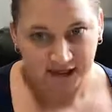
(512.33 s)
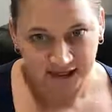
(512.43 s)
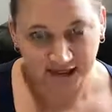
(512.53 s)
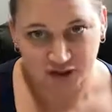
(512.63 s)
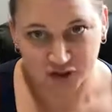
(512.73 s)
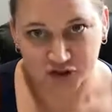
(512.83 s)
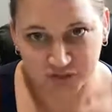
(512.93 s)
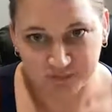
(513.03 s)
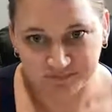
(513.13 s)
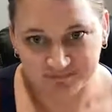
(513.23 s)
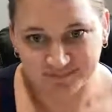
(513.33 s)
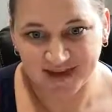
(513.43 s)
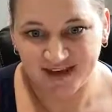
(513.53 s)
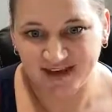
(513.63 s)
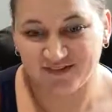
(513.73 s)
in good shape,
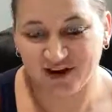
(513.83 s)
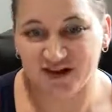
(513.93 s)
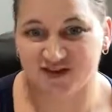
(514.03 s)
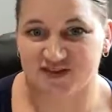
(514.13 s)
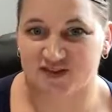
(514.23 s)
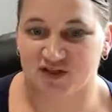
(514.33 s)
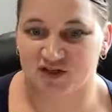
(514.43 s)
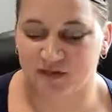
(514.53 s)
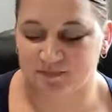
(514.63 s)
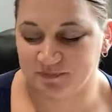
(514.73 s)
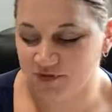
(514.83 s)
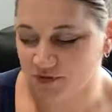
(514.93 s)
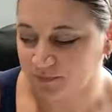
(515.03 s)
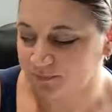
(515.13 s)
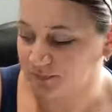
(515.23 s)
if your house is in good shape. So